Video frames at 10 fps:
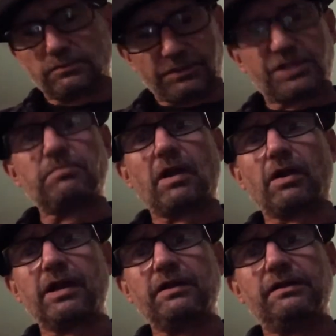you should
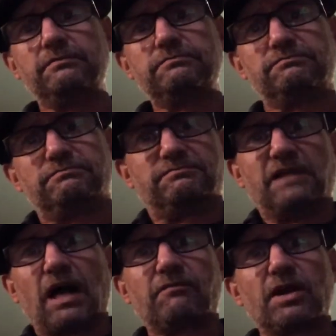marry
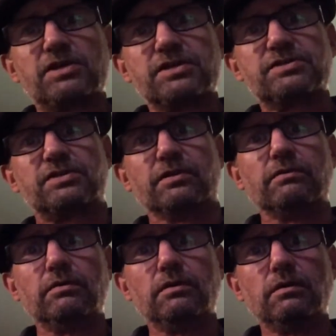non-virgins
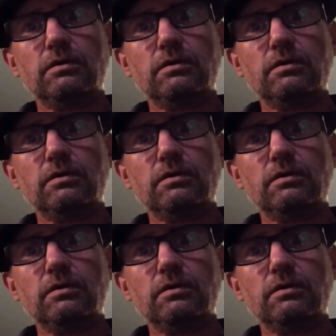too?